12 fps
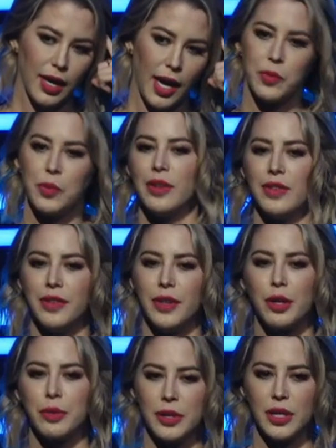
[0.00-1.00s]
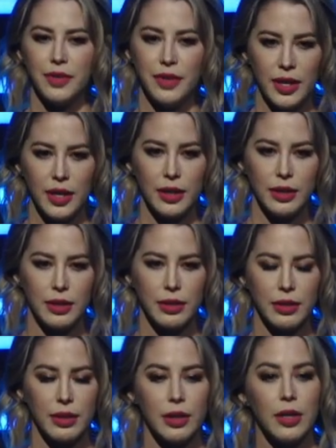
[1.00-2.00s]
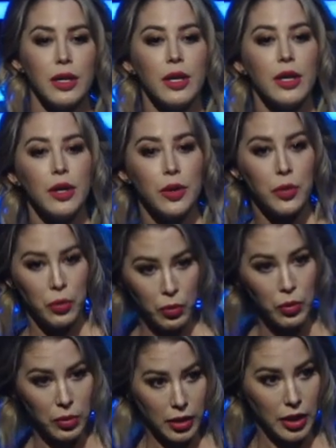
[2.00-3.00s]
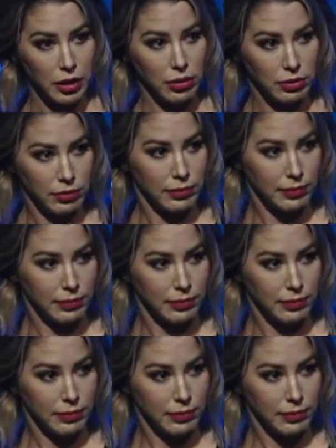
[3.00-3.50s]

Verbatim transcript: I wouldn't feel the relief here or here.